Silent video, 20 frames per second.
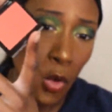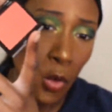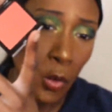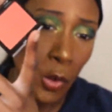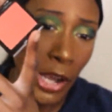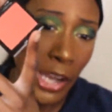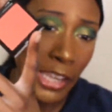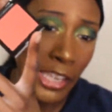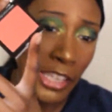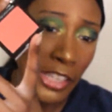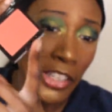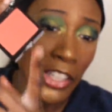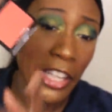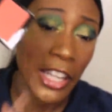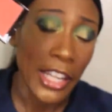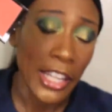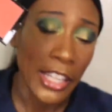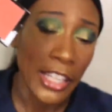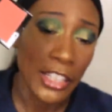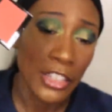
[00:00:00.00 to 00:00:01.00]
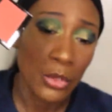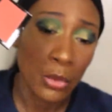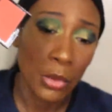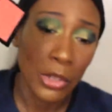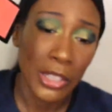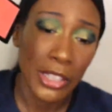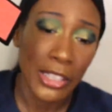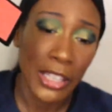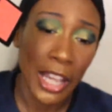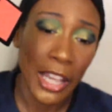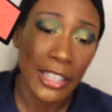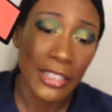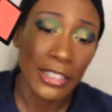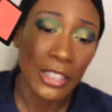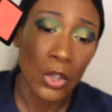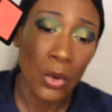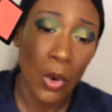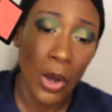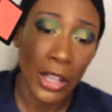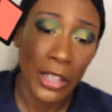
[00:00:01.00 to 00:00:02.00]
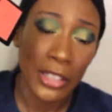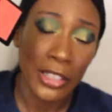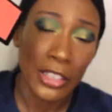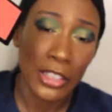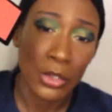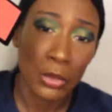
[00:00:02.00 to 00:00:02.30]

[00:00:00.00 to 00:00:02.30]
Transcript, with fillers: right here it's really nice the quality